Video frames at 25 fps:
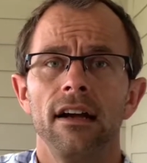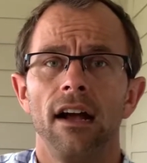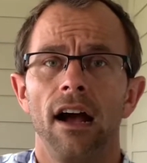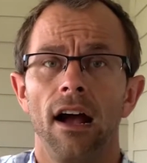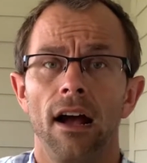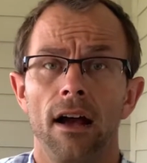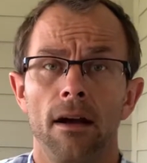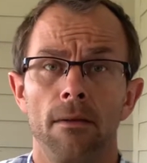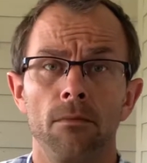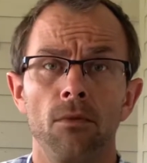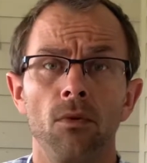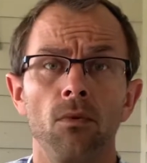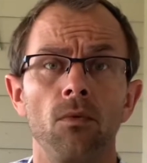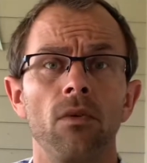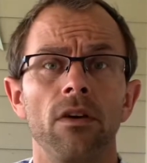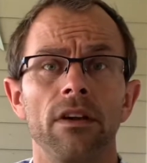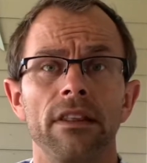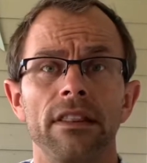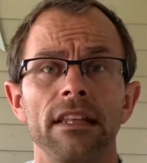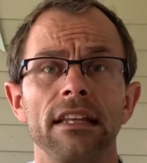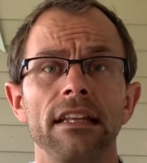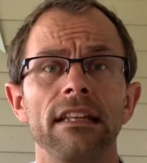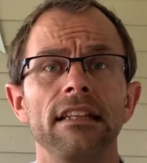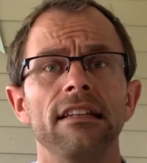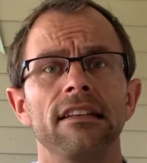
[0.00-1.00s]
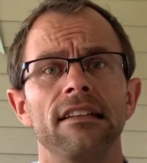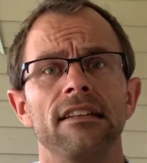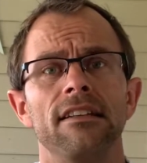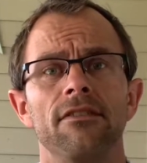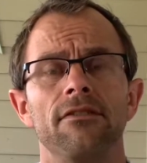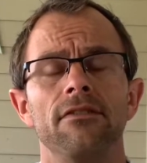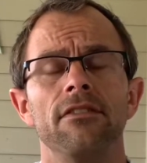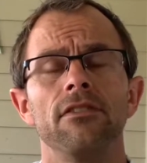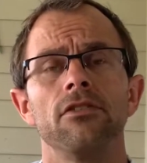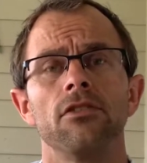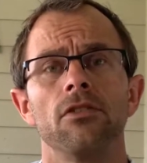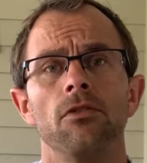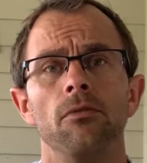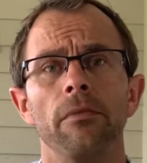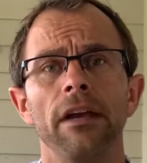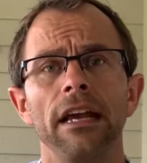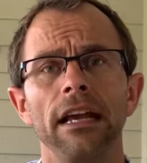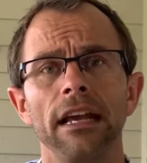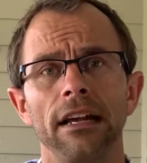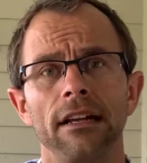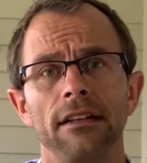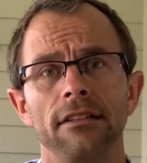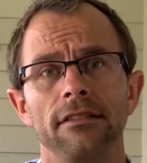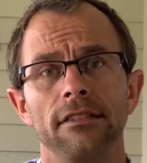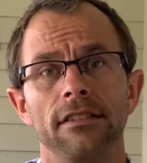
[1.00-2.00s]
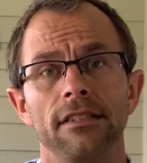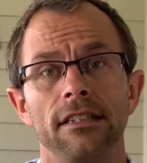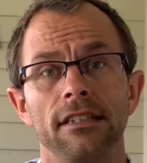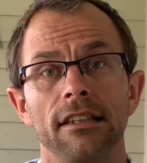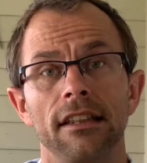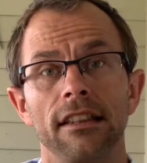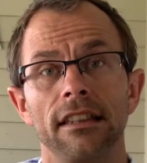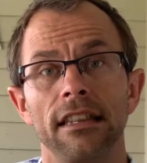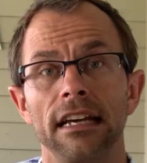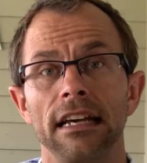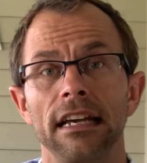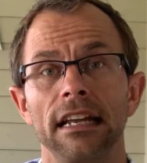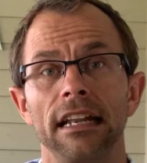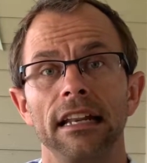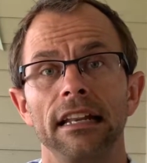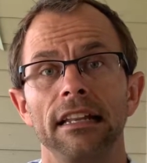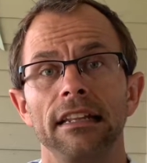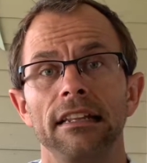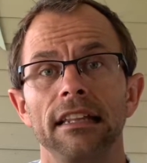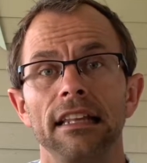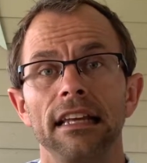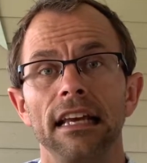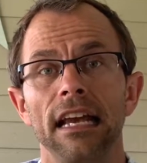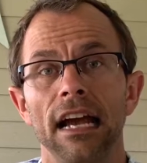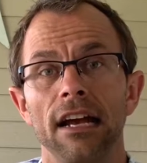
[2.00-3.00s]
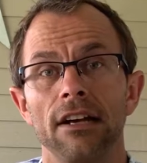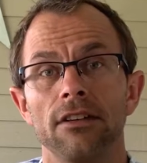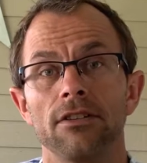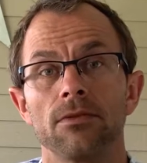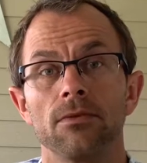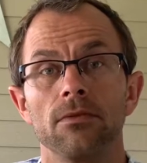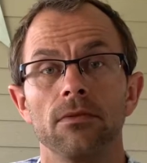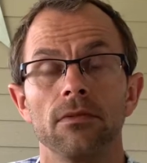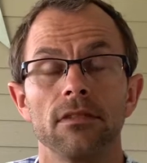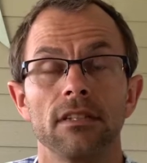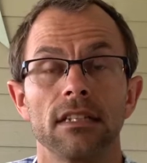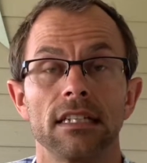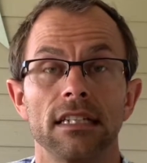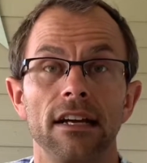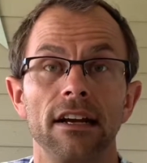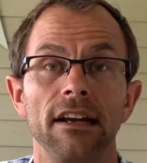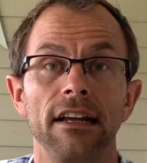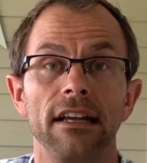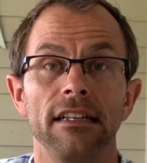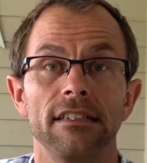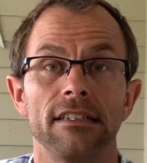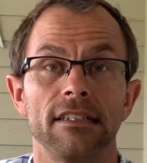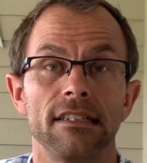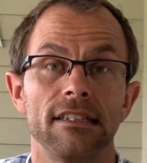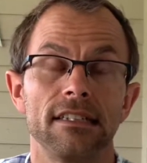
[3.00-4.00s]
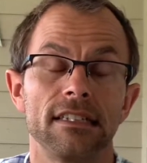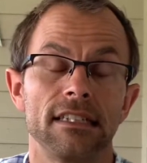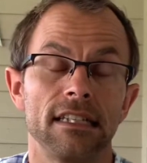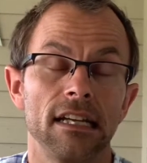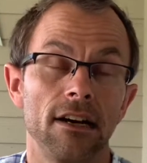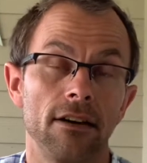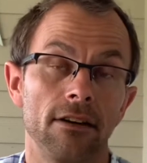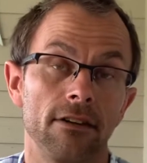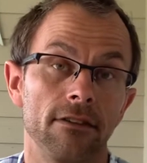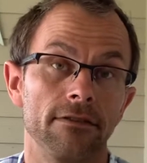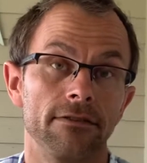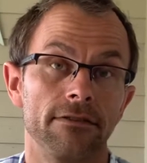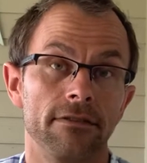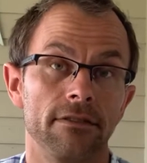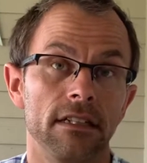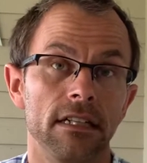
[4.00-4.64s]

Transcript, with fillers: um, within the different domains than the actual science itself.